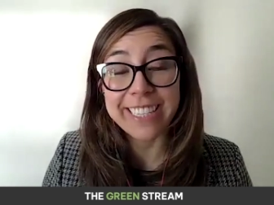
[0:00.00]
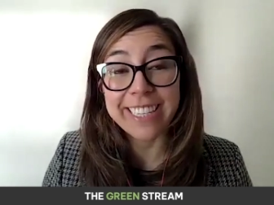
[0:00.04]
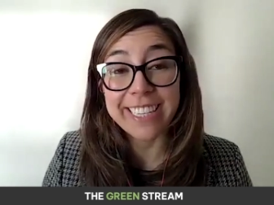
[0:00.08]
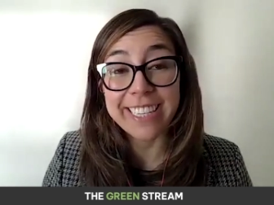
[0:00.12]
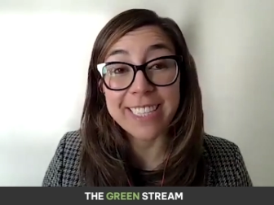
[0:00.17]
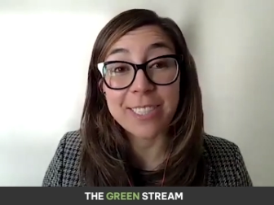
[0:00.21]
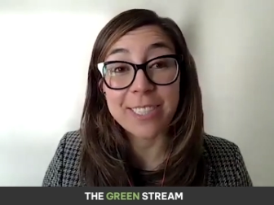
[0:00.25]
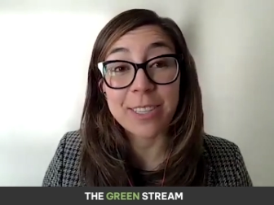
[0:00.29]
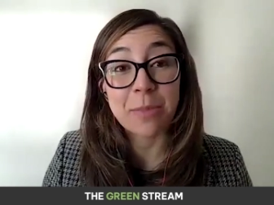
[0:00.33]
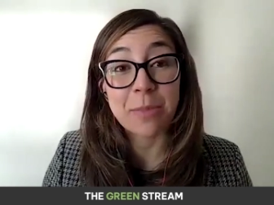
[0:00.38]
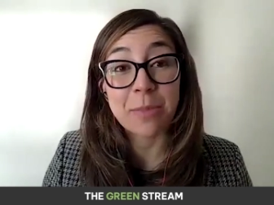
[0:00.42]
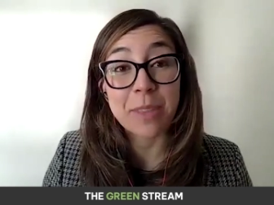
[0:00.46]

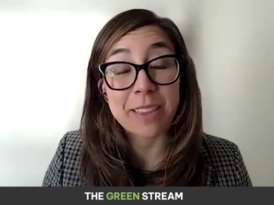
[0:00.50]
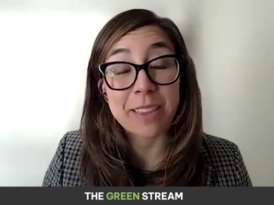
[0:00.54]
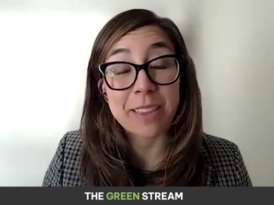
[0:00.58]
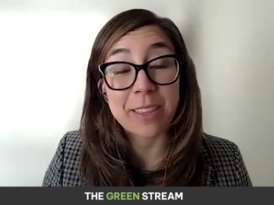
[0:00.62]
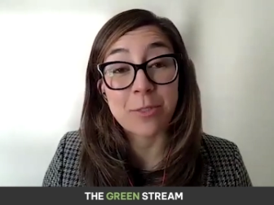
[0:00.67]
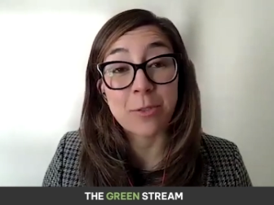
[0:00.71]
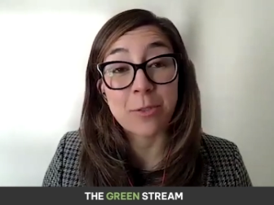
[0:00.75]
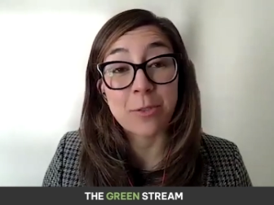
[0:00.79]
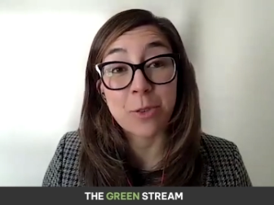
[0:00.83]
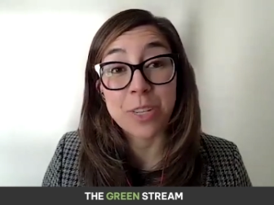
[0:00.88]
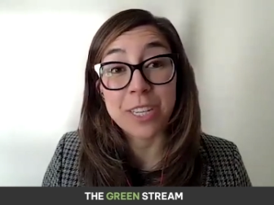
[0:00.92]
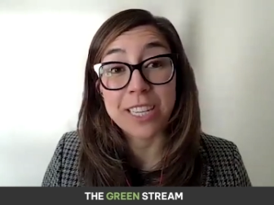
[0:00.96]
is, something
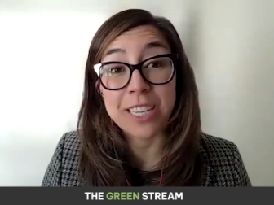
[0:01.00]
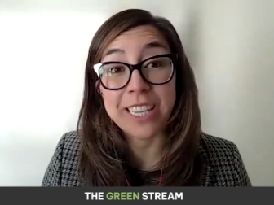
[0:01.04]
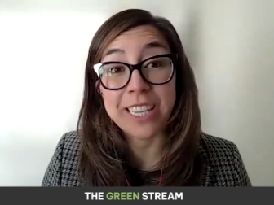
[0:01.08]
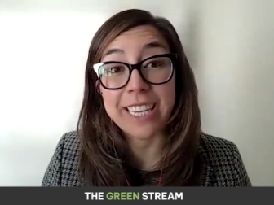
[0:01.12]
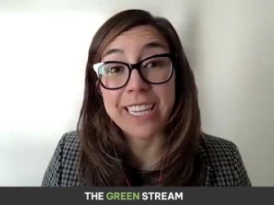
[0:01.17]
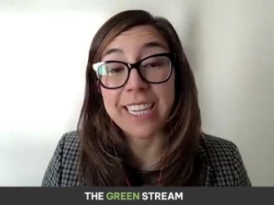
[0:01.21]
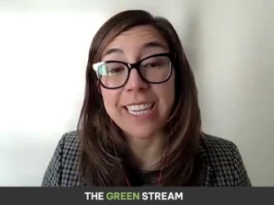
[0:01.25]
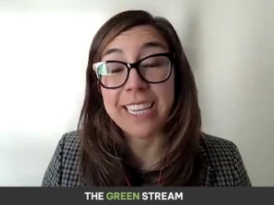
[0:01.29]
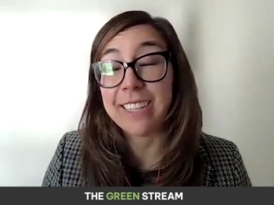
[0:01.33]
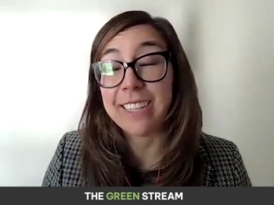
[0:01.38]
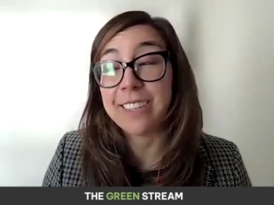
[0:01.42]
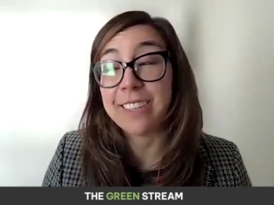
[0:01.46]
that's
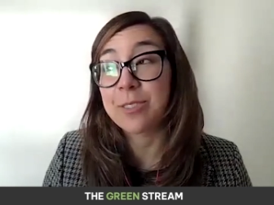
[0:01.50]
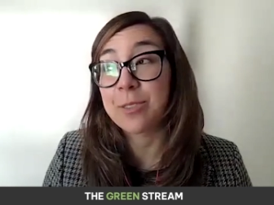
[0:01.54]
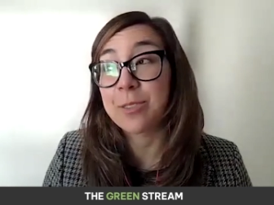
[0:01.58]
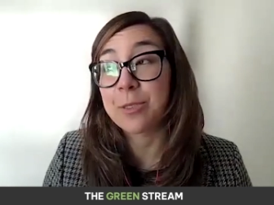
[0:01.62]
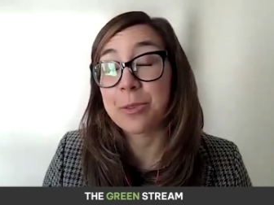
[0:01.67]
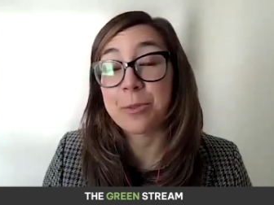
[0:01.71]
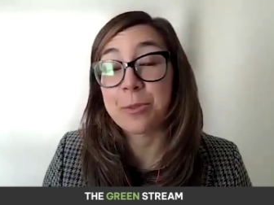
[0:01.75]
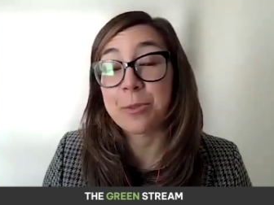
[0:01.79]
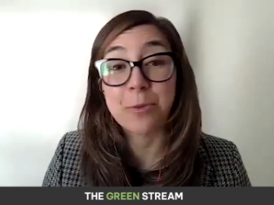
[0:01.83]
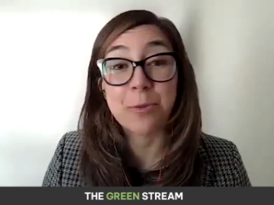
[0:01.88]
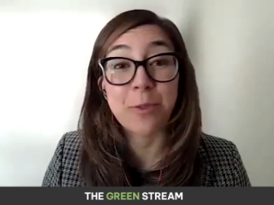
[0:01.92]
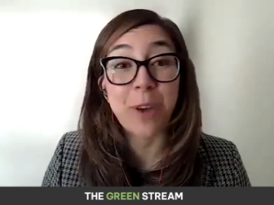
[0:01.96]
really sort
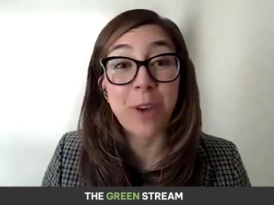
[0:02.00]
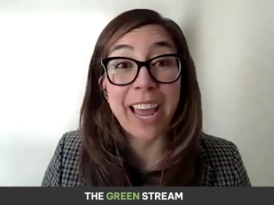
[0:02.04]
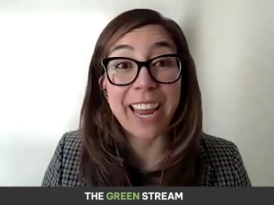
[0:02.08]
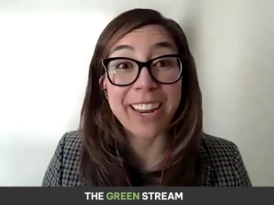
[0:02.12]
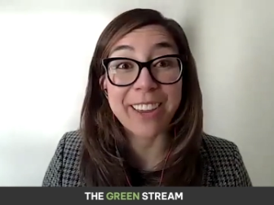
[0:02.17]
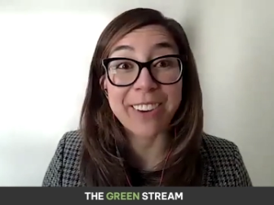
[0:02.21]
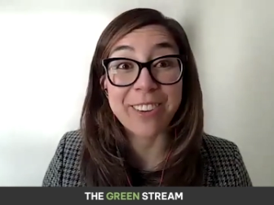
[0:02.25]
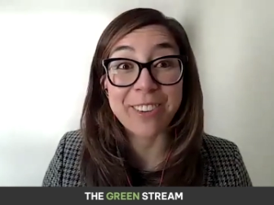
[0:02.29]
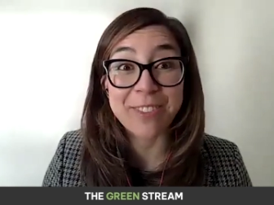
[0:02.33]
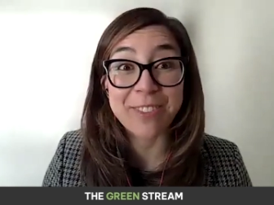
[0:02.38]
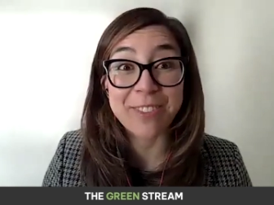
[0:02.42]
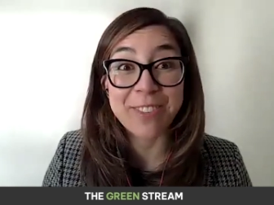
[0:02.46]
of
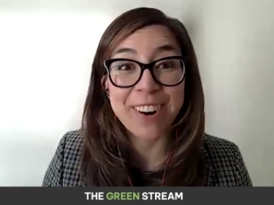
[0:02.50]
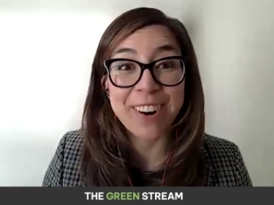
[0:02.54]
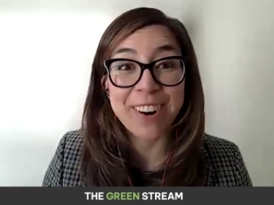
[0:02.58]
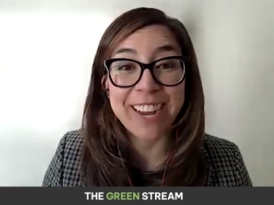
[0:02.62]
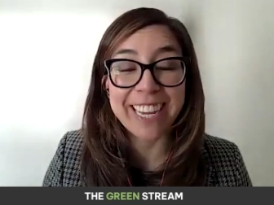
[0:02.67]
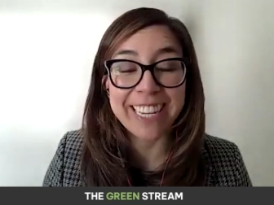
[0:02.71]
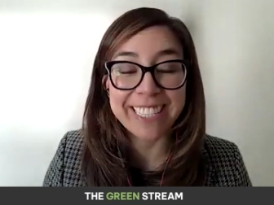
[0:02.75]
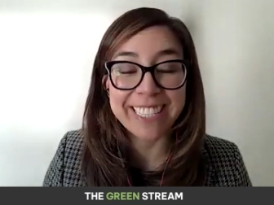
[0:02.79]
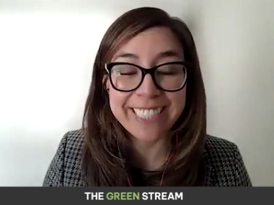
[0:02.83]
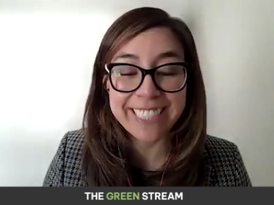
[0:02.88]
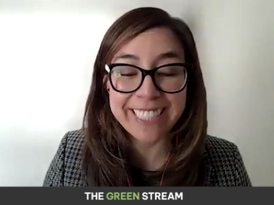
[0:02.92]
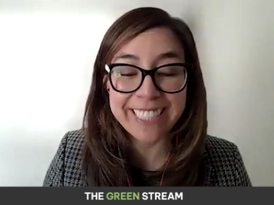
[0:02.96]
radical for
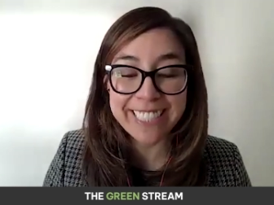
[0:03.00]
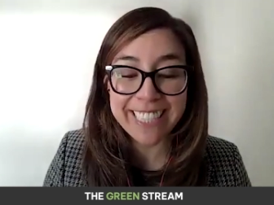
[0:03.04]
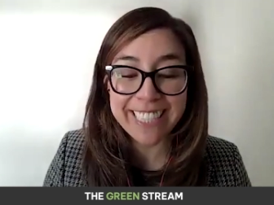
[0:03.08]
us.